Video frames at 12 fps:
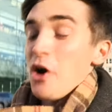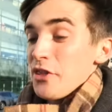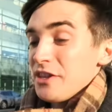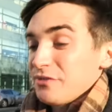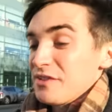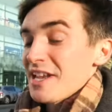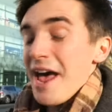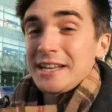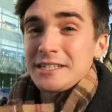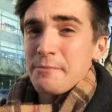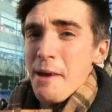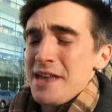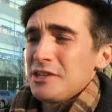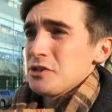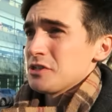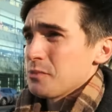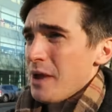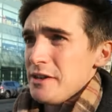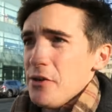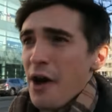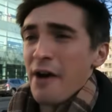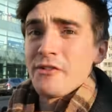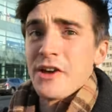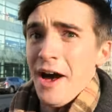they've all these fantastic pastries as well. You
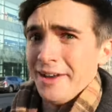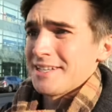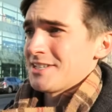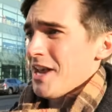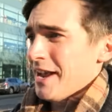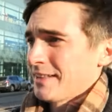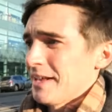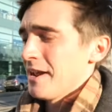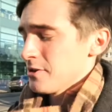have got to check that